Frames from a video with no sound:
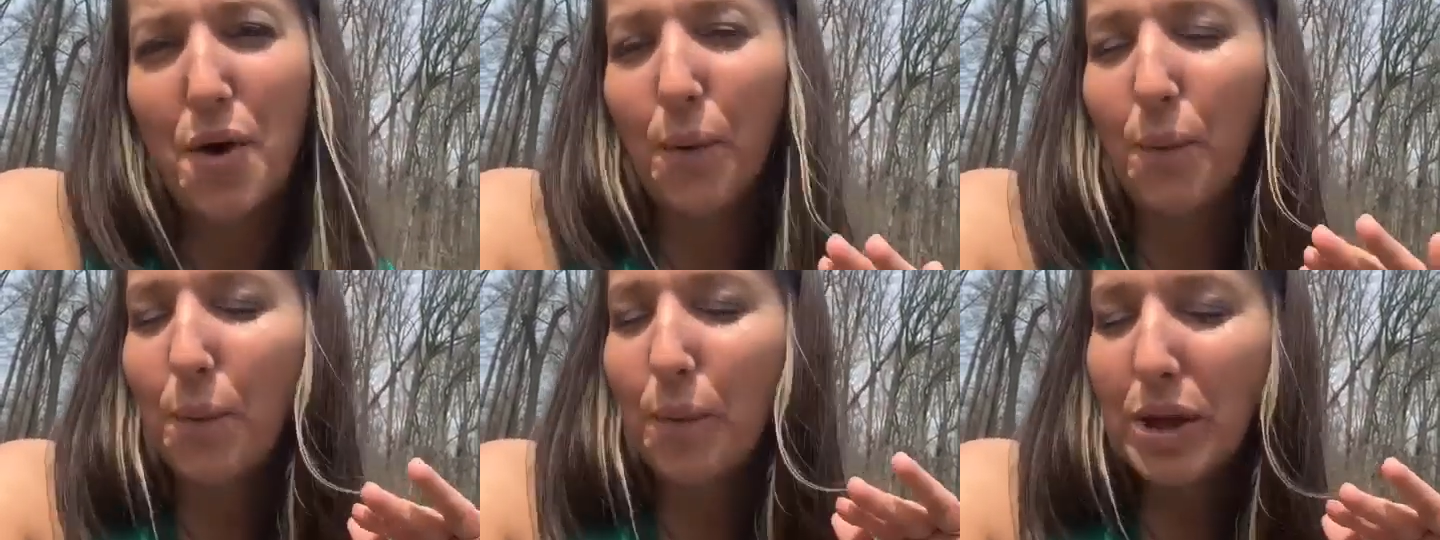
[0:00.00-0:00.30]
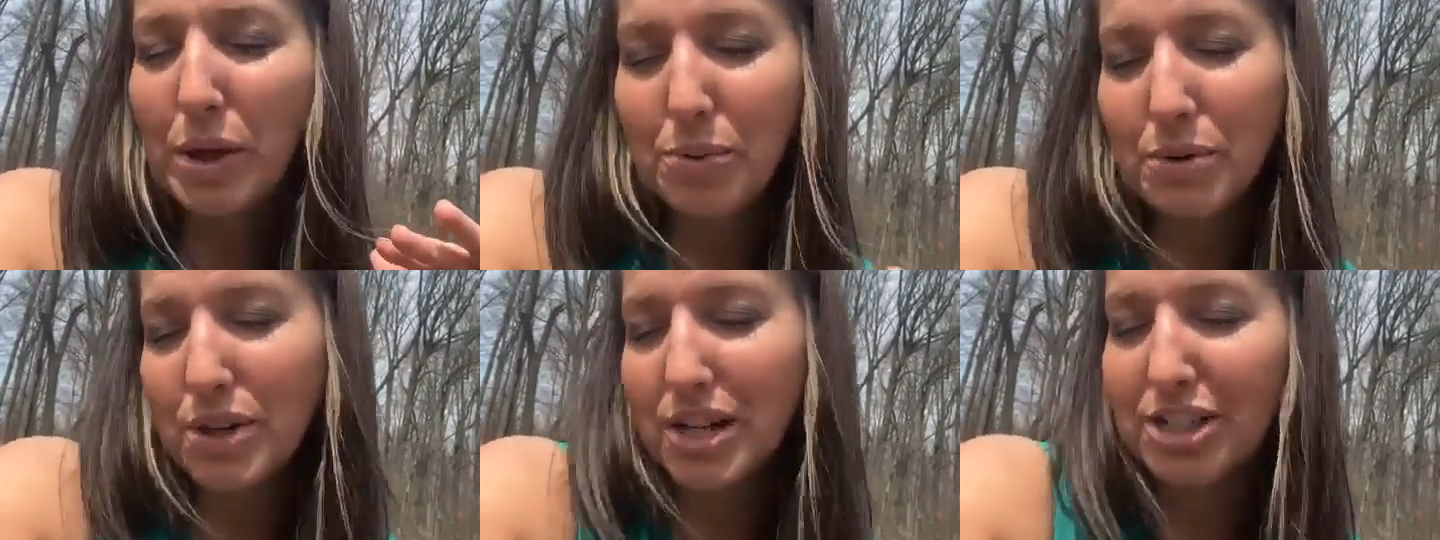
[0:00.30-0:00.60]

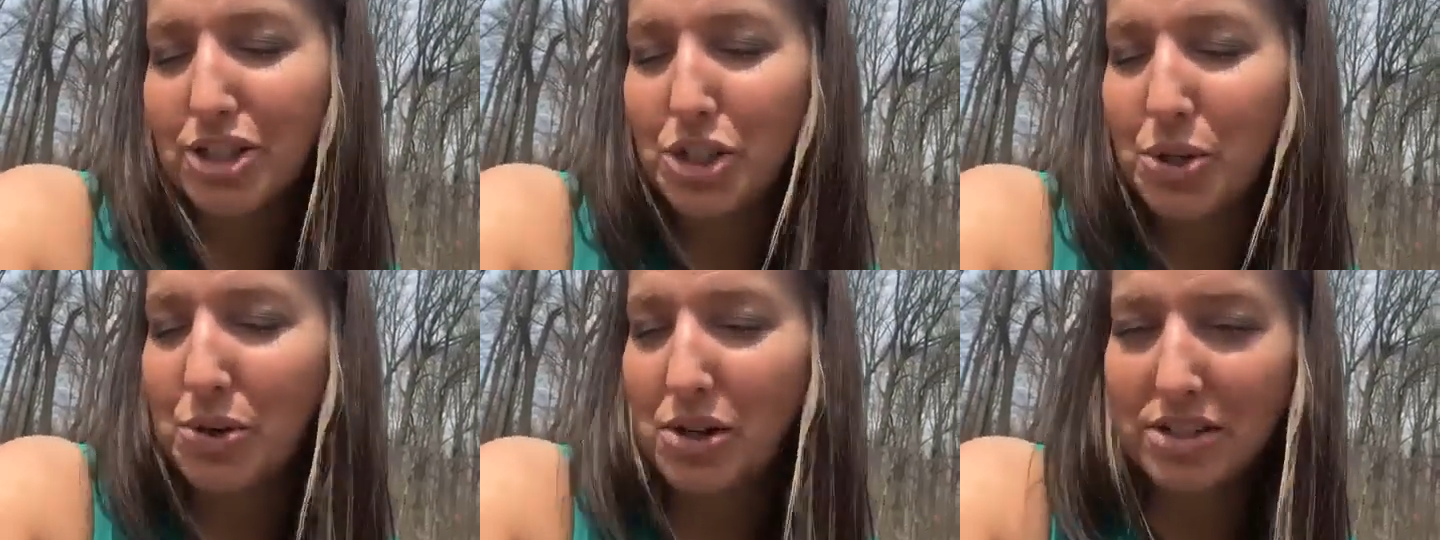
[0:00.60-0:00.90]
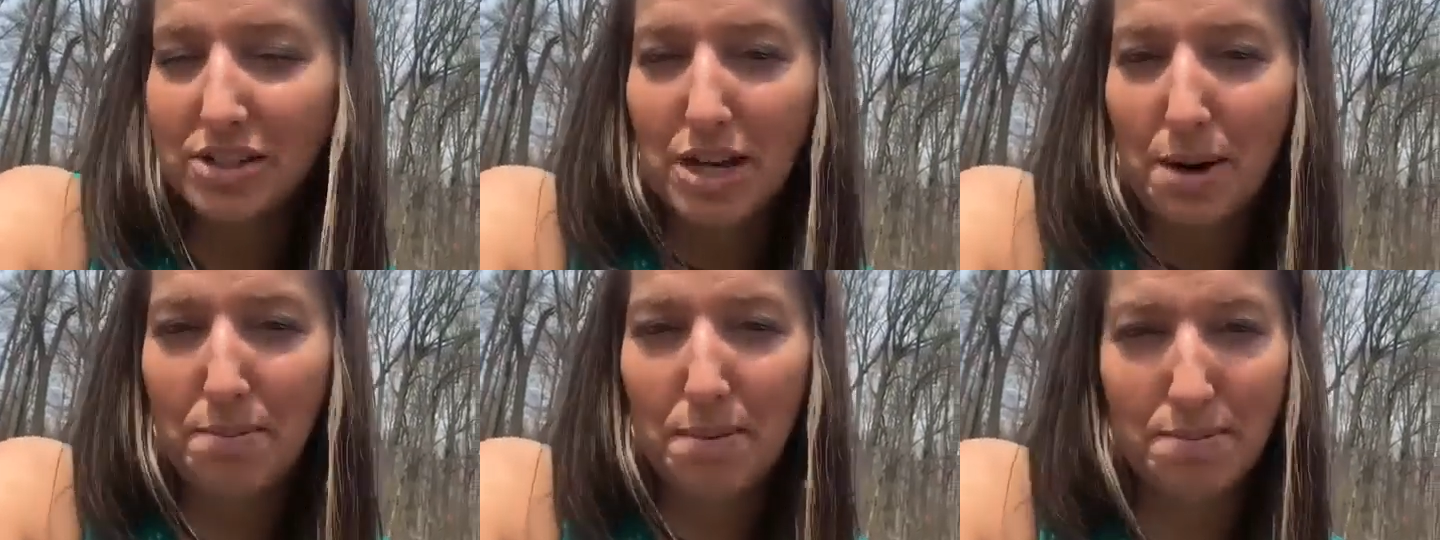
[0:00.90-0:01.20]
We will get you
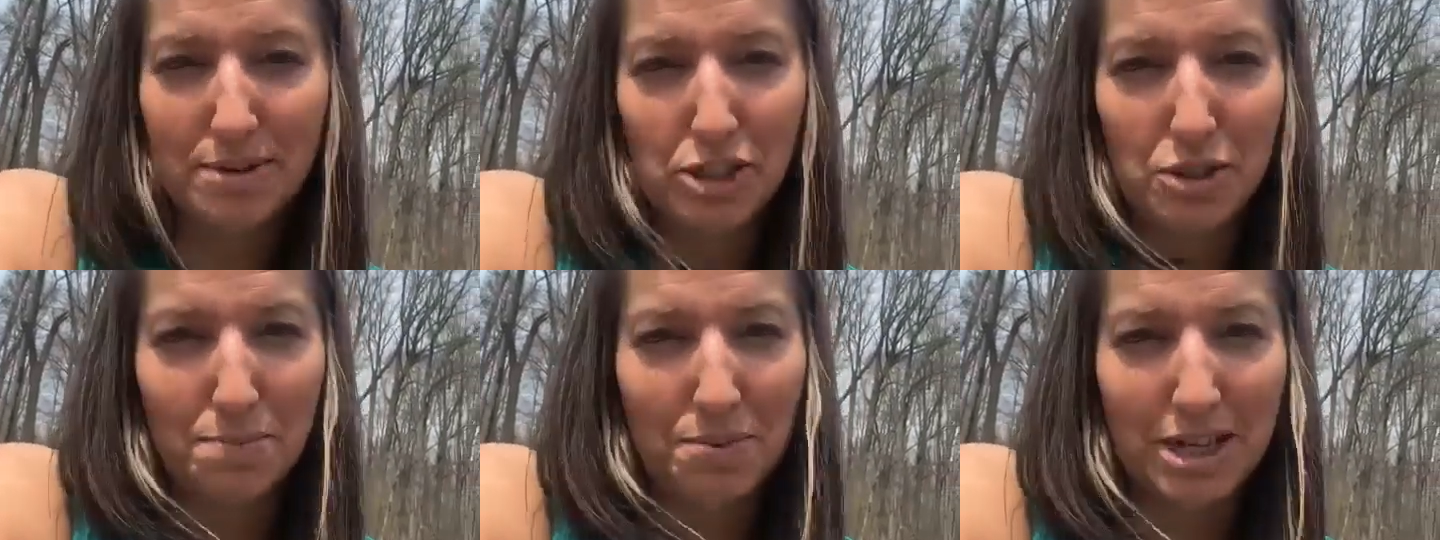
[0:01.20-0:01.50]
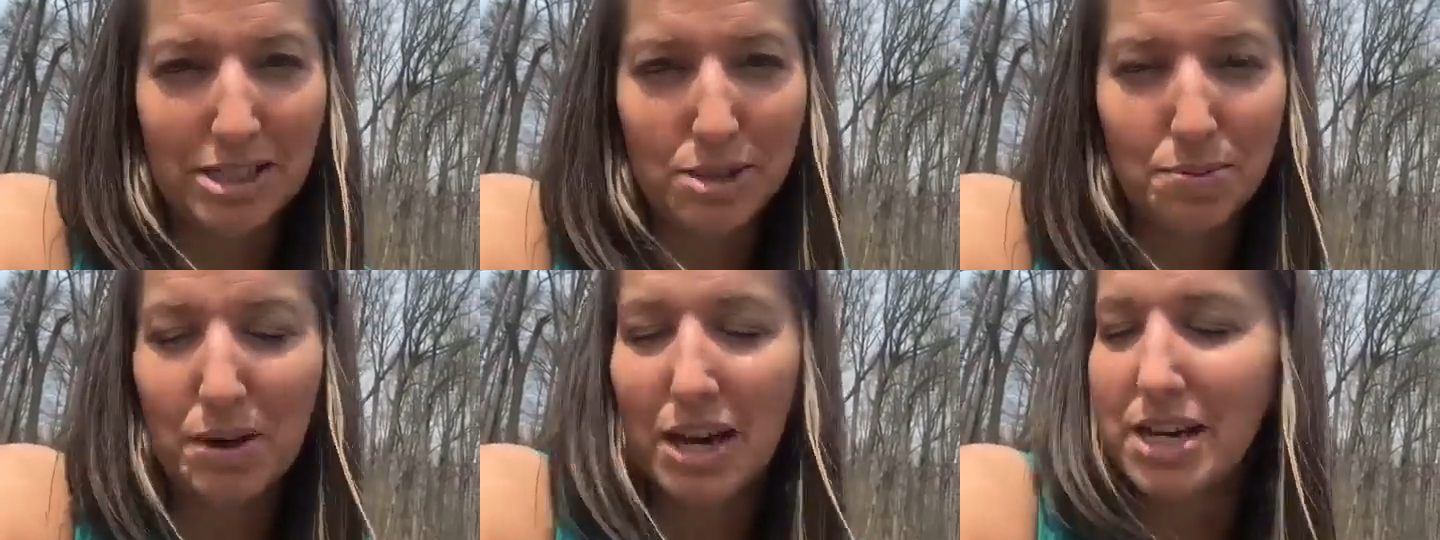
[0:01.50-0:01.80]
hooked up at Mission
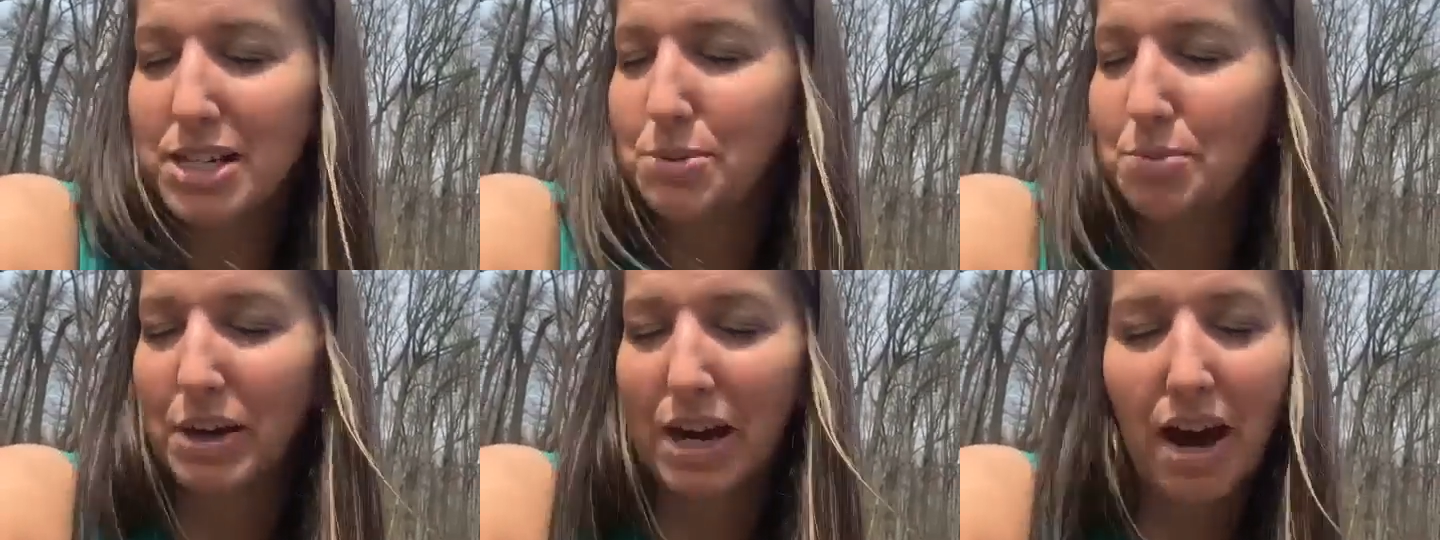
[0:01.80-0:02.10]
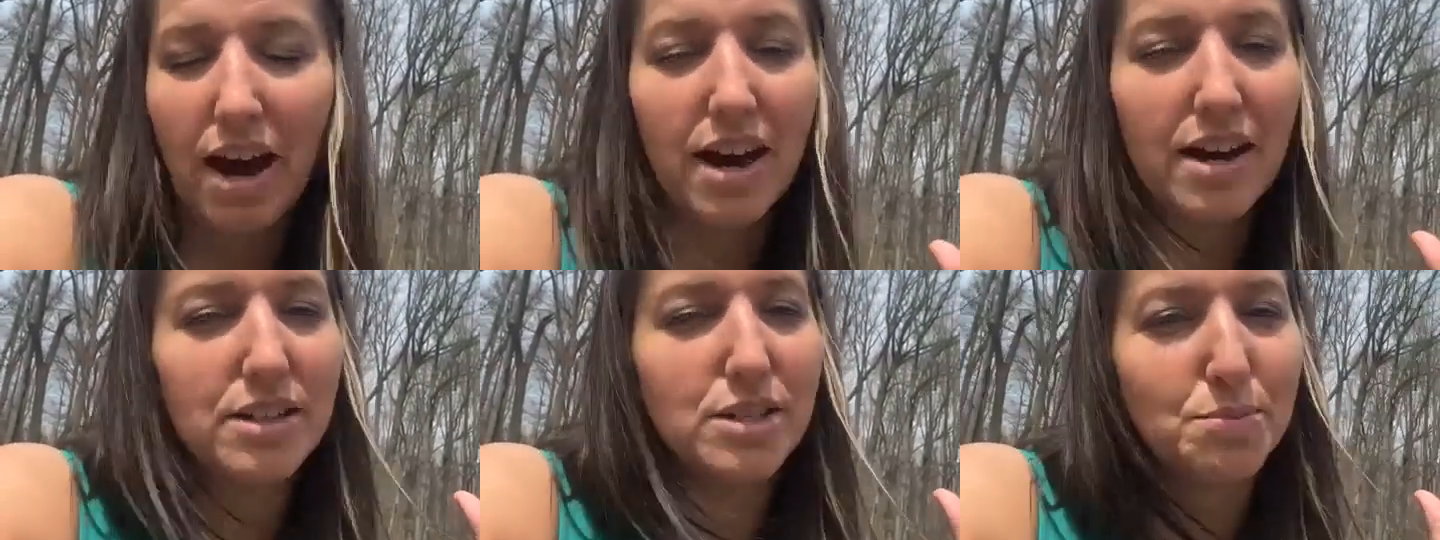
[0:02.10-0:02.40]
Pet Supplies, but
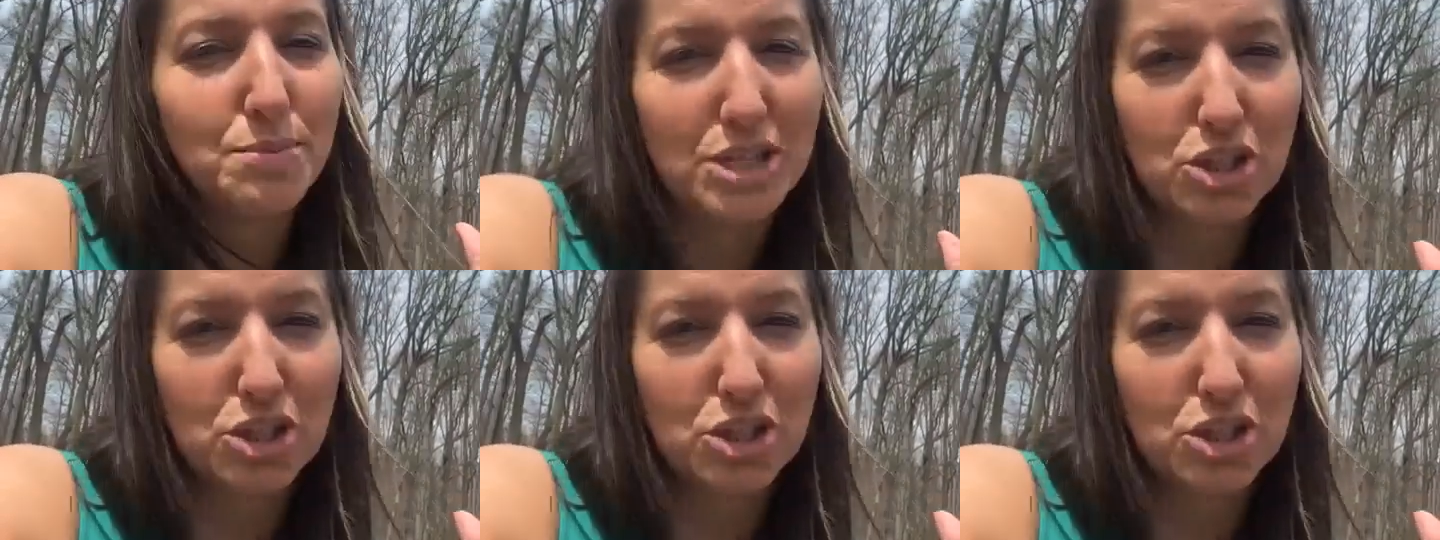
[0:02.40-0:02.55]
guys,